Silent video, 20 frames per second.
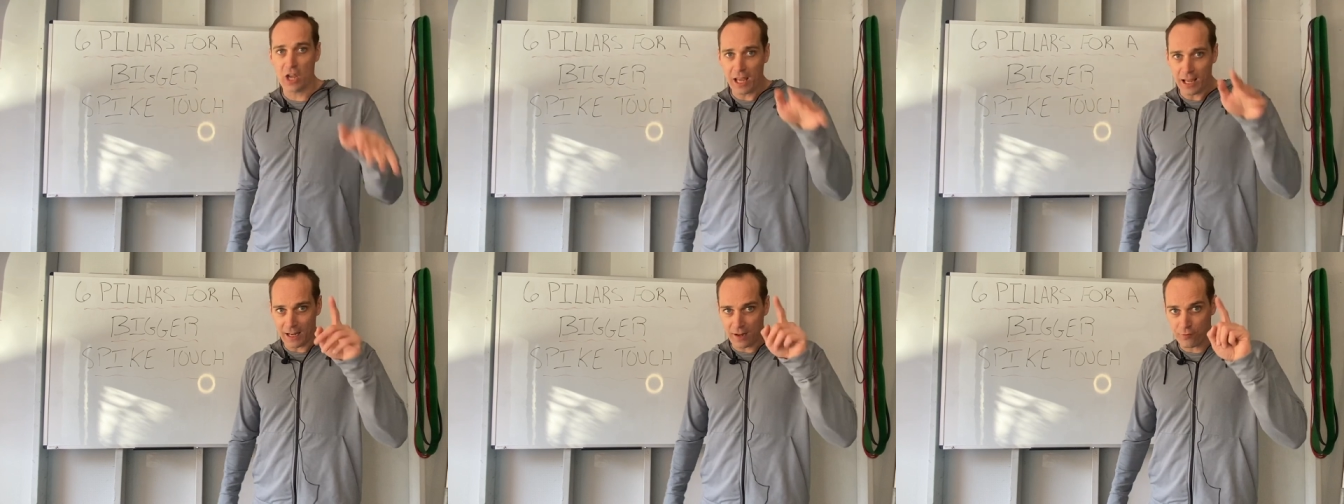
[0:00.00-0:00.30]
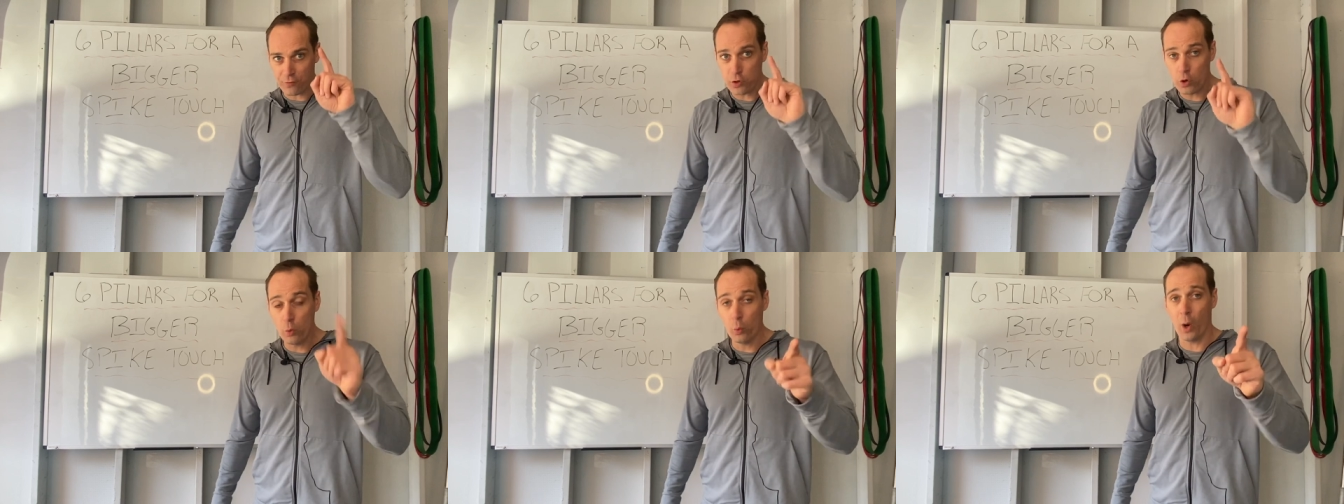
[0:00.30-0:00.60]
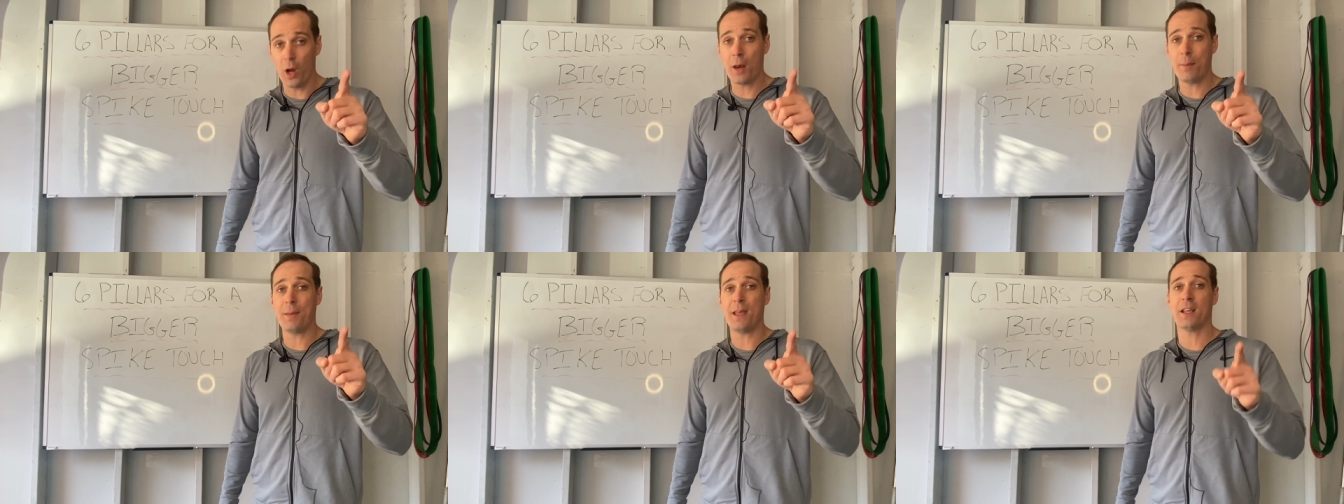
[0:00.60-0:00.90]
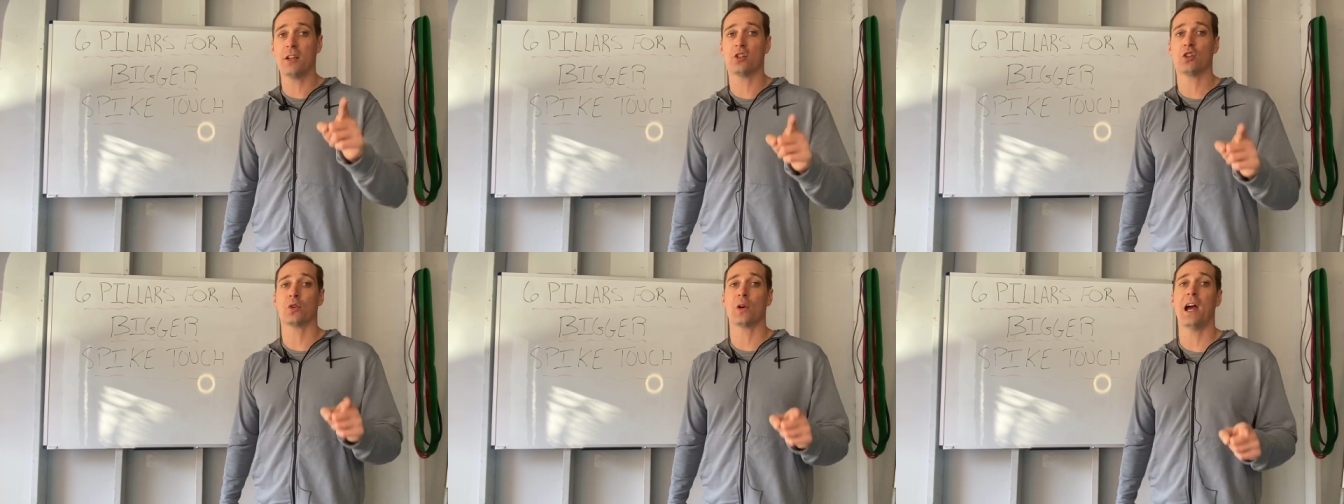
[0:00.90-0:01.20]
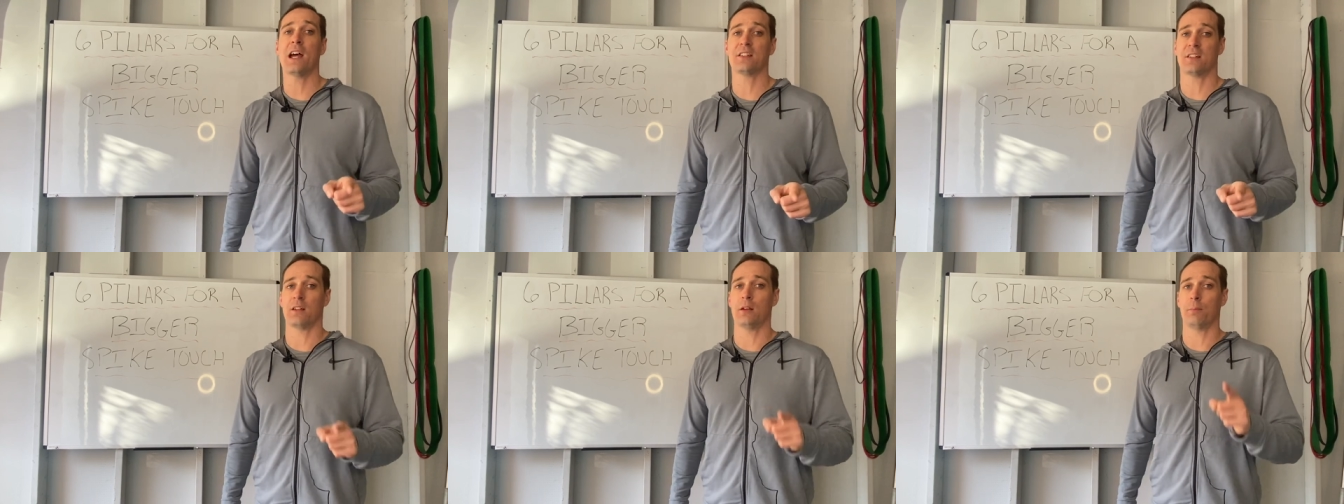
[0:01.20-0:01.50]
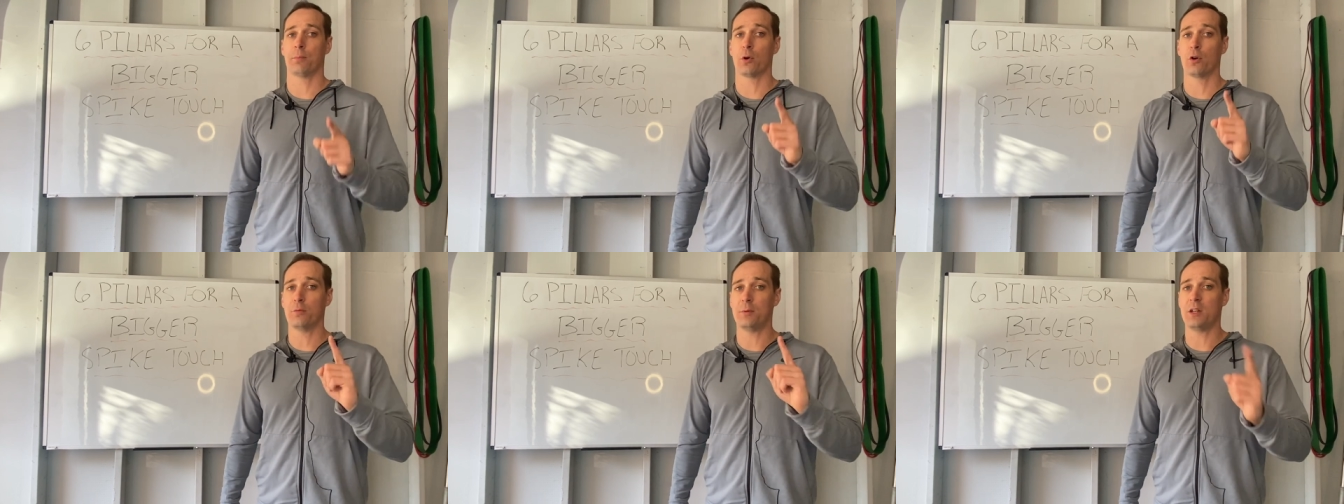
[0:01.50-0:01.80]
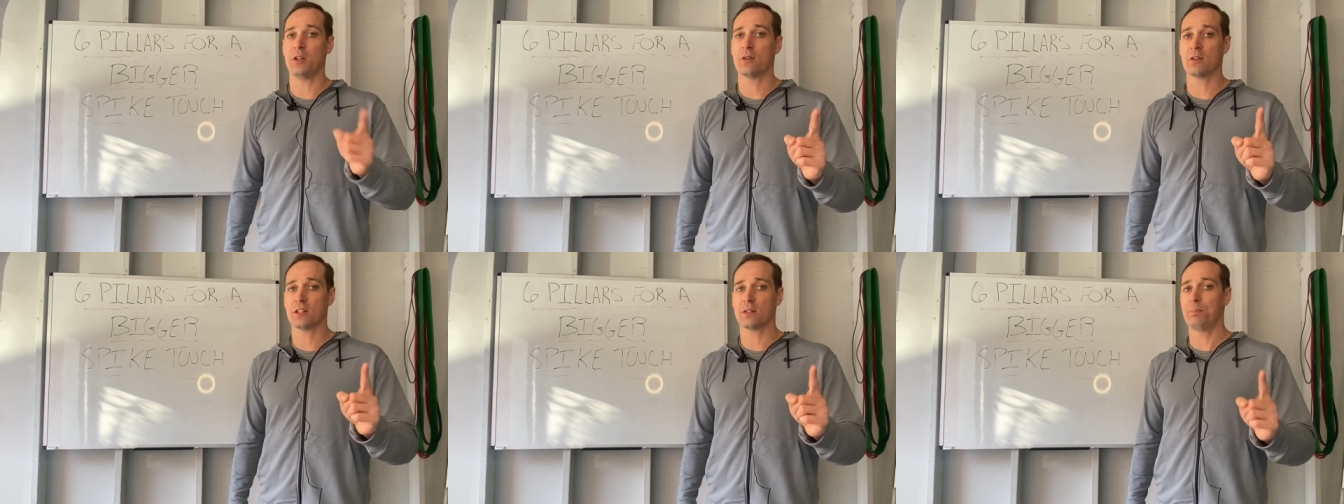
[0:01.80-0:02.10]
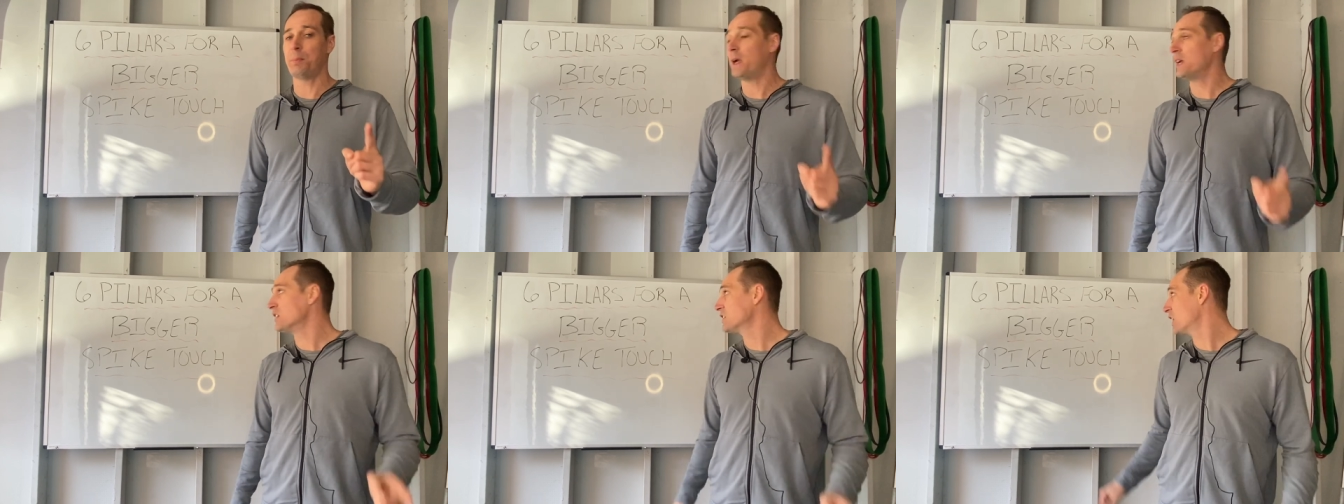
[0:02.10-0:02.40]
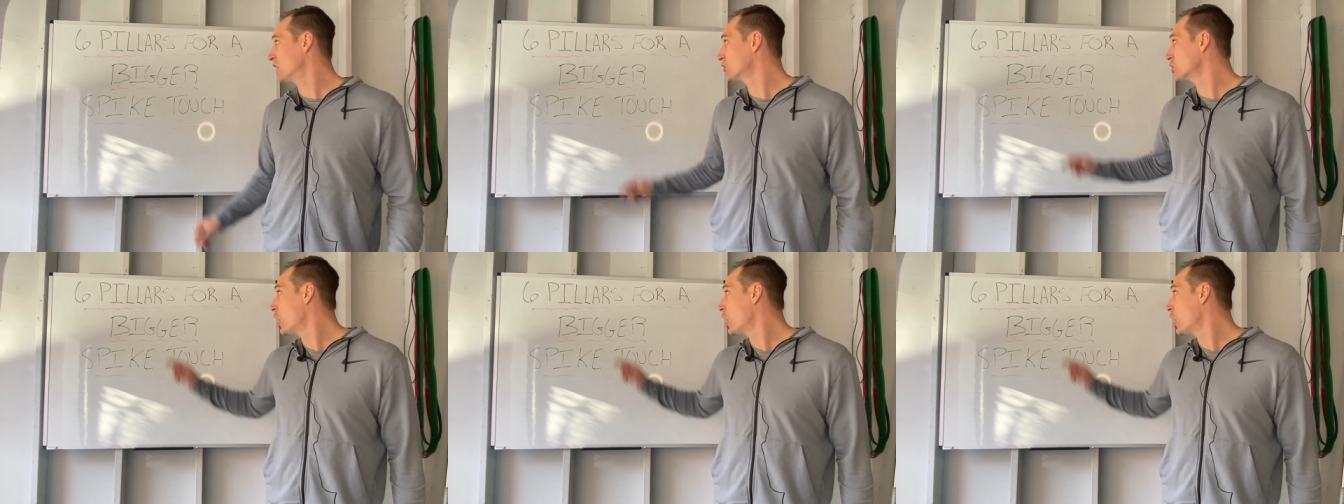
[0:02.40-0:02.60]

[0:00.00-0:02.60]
and if you want to make a drastic improvement to your spike touch,